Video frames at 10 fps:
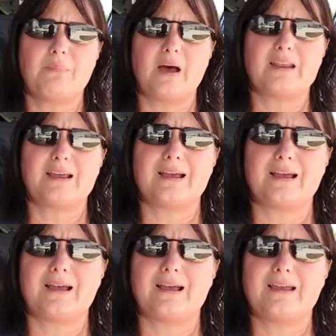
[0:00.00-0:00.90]
but
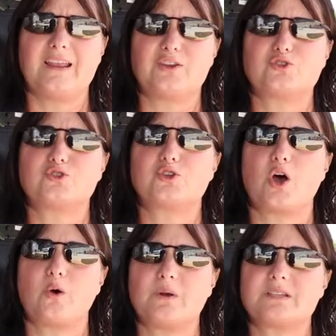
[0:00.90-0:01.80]
it is
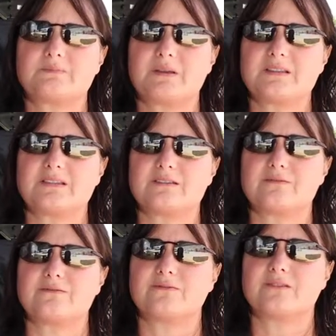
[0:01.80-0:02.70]
so expensive